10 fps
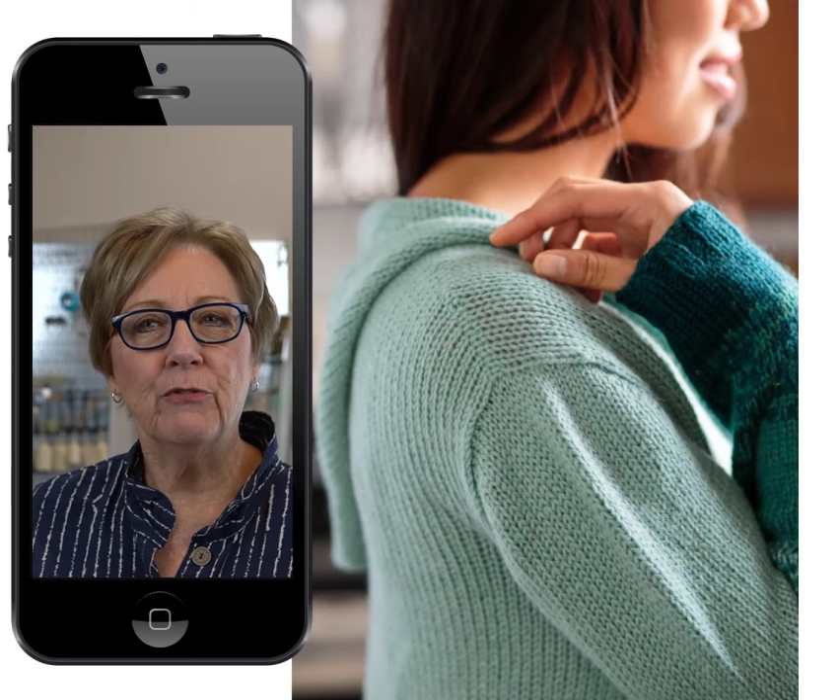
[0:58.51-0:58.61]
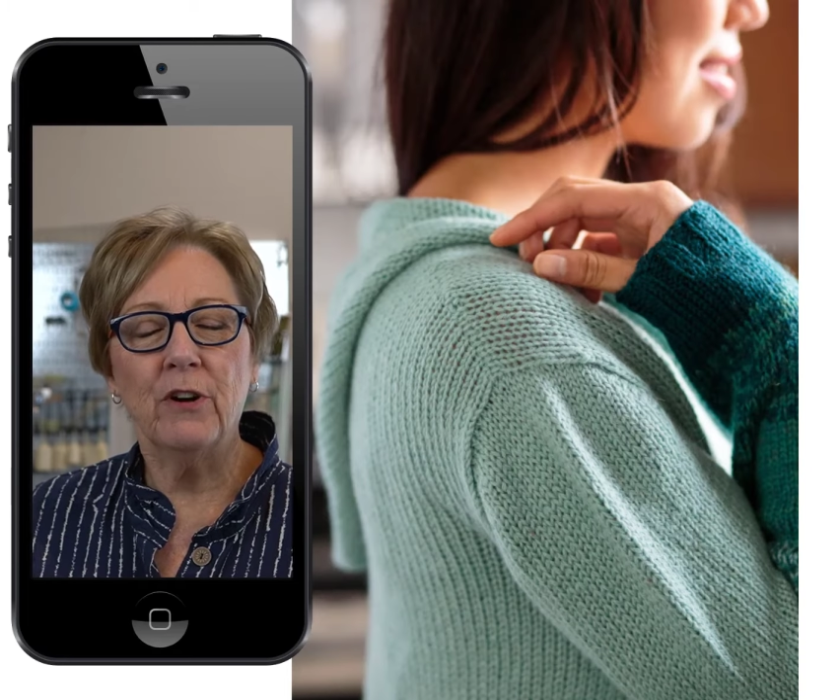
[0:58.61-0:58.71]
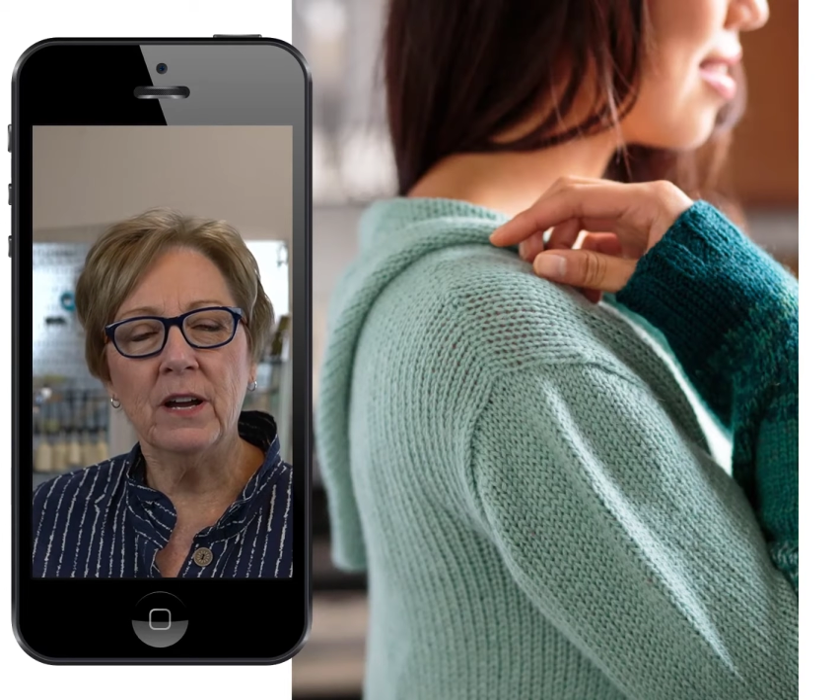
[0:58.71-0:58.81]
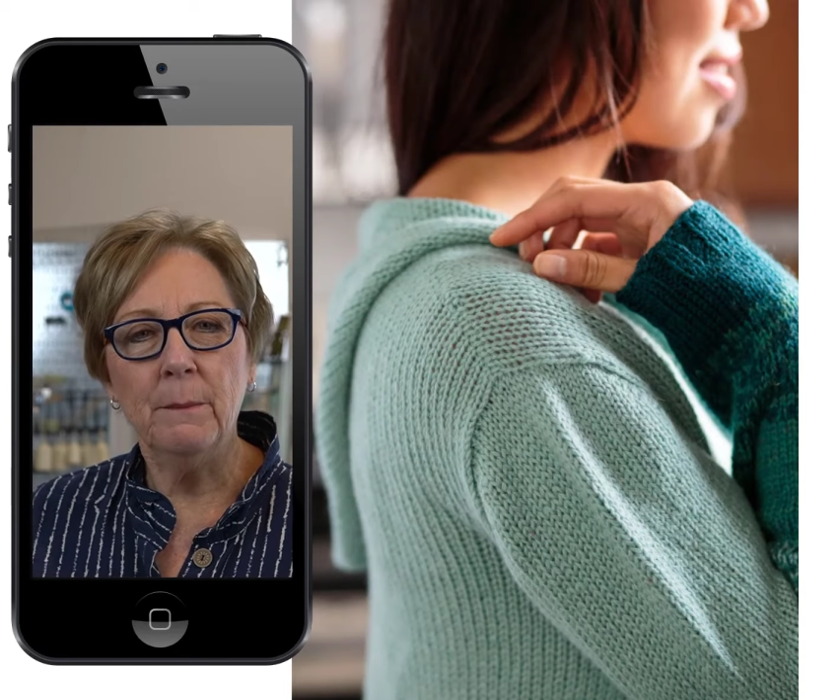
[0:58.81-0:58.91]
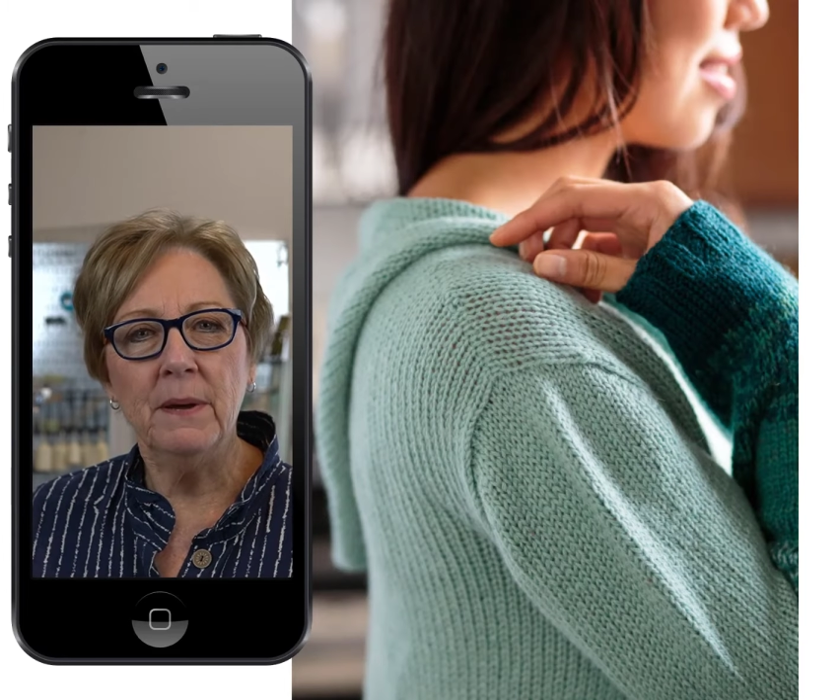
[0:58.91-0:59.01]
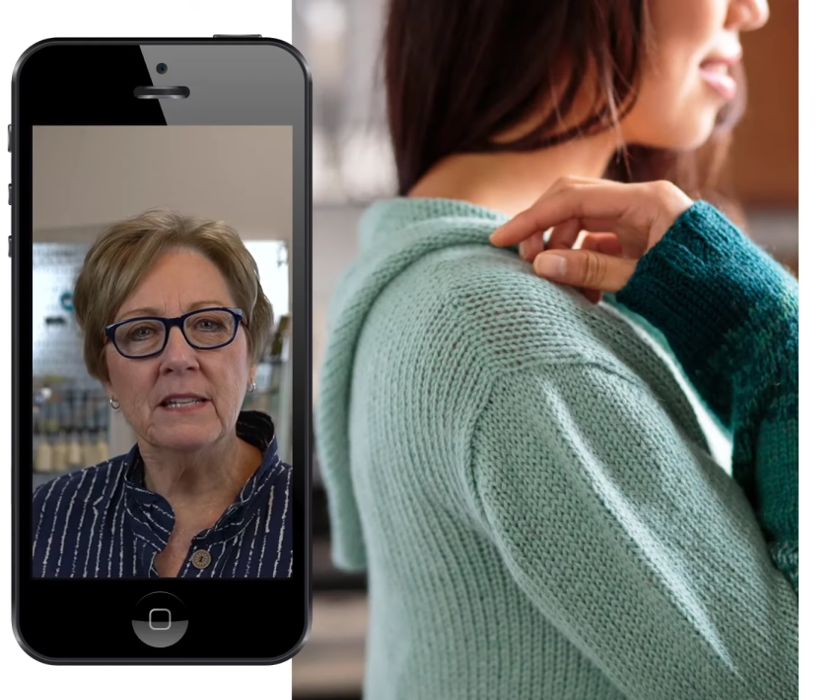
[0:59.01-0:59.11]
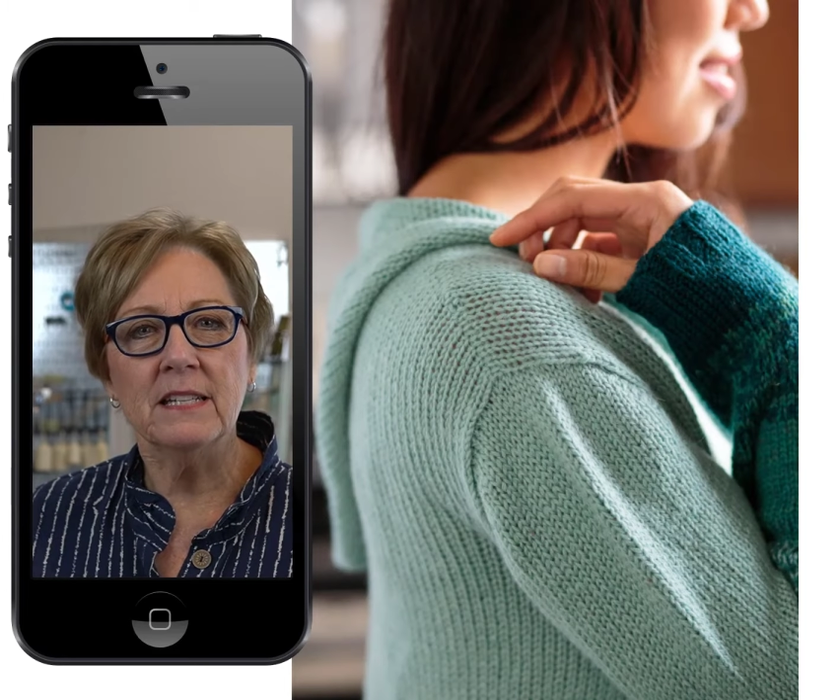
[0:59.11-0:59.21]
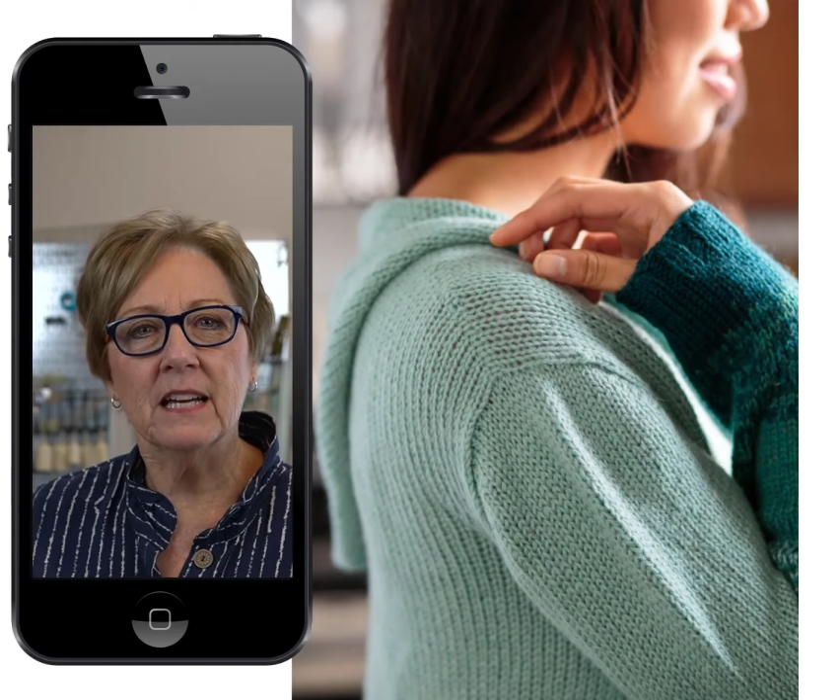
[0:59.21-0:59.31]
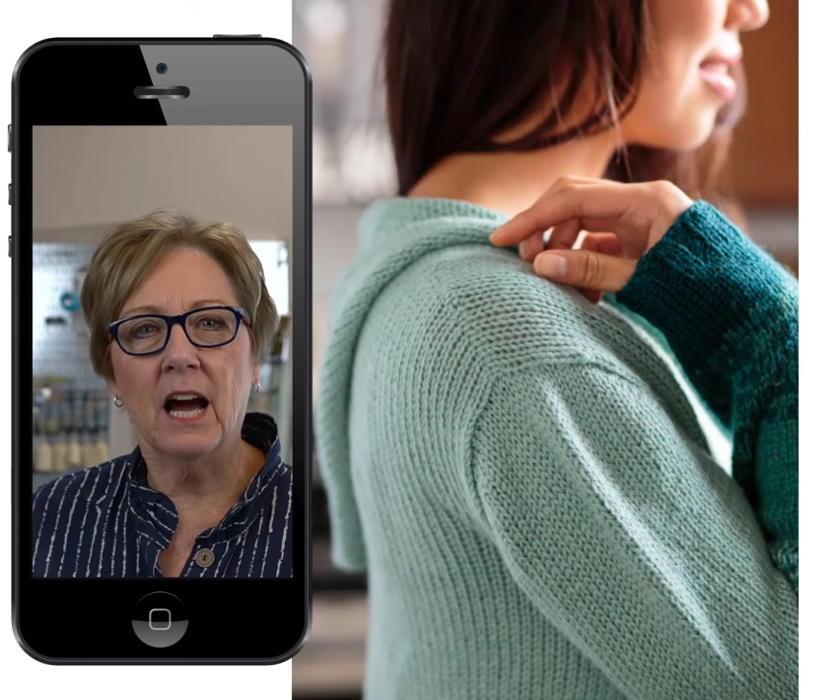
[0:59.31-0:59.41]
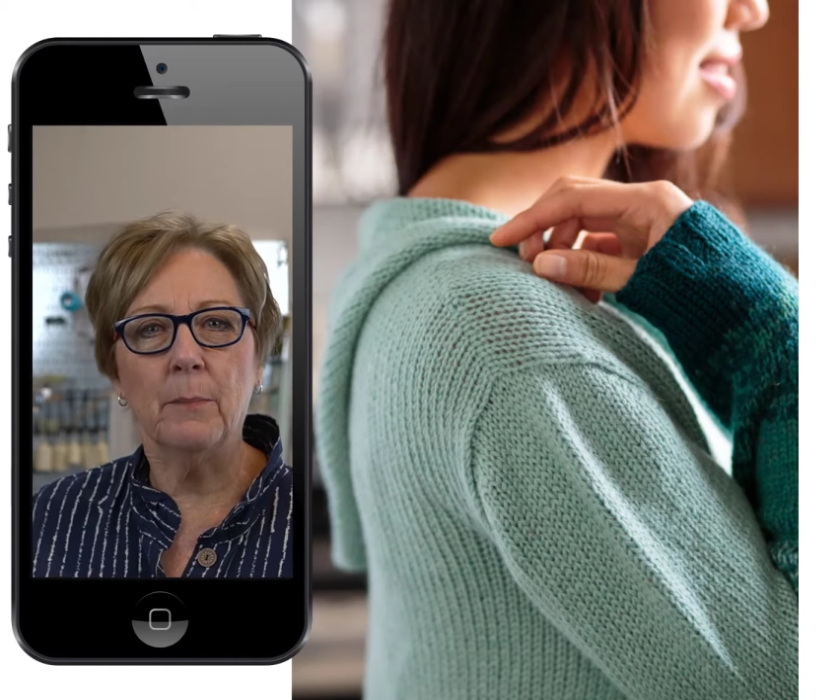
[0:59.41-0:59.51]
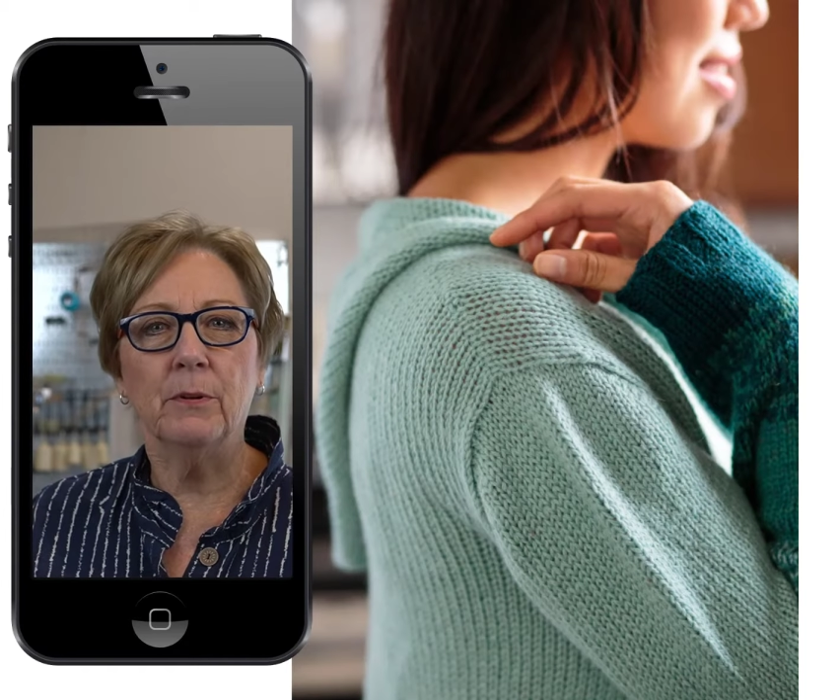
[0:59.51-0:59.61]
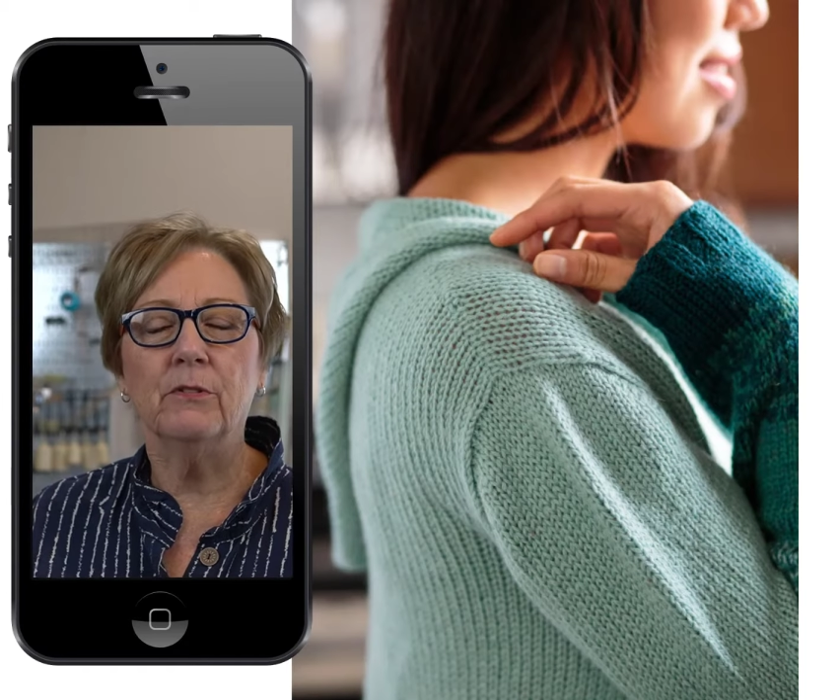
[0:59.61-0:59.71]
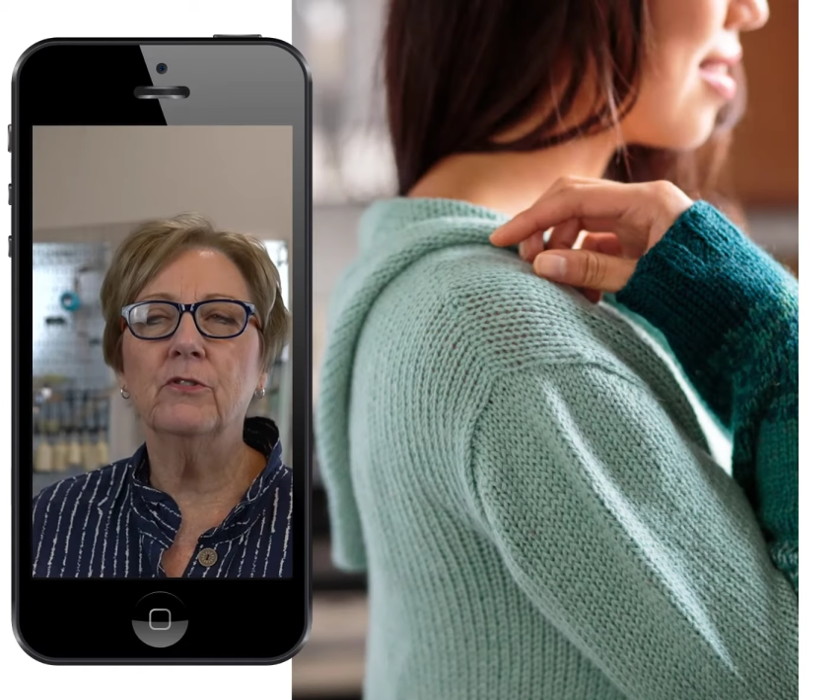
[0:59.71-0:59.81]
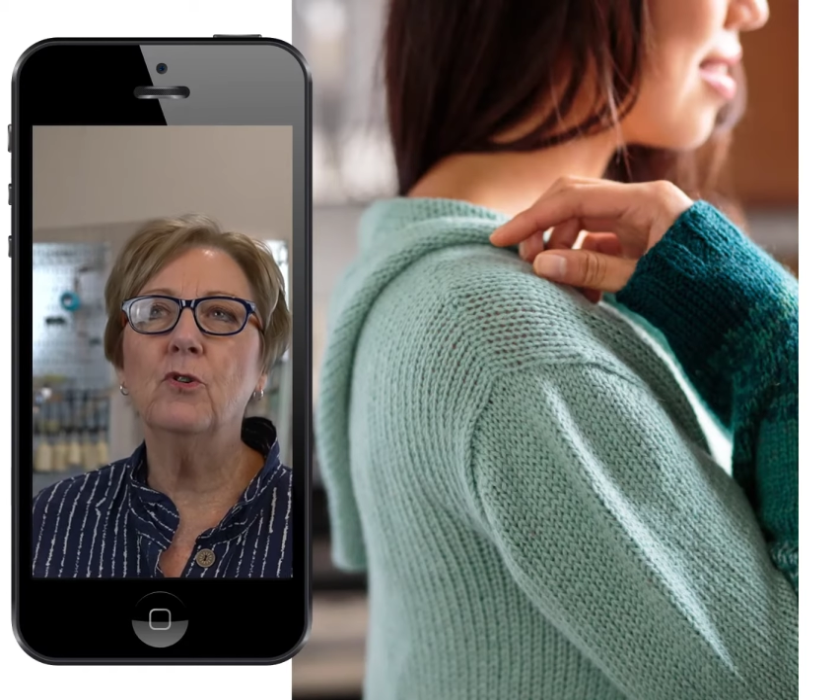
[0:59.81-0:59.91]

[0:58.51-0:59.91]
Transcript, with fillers: recommended a couple of